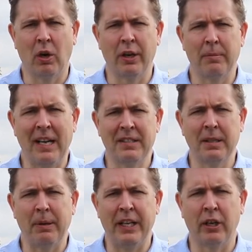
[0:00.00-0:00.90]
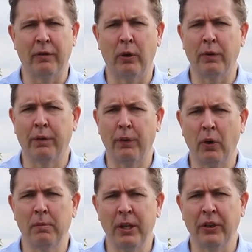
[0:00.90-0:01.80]
War and emancipator of over
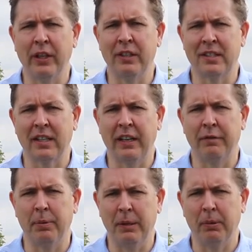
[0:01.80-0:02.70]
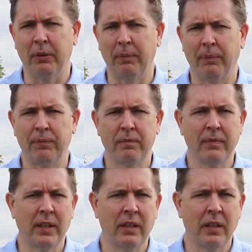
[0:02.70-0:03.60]
4 million enslaved people.
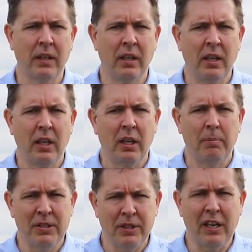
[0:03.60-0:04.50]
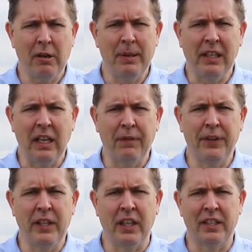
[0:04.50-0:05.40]
Mr. Allbee
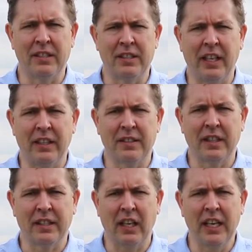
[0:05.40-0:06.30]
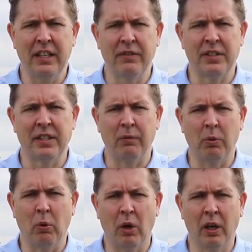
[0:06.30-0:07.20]
left the United States at the height of the
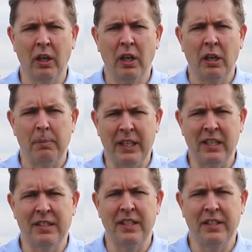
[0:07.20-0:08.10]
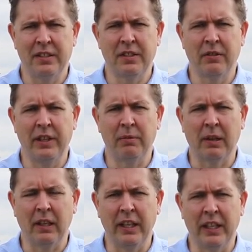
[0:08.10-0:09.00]
Civil War because he disagreed
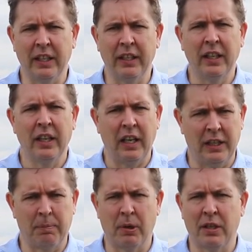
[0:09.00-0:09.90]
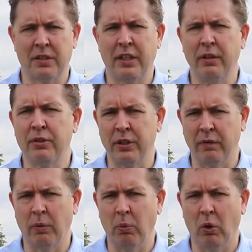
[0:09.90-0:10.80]
with Lincoln and the prosecution
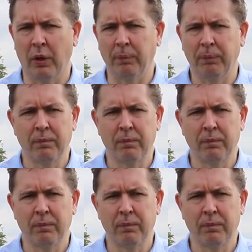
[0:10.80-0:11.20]
of the war.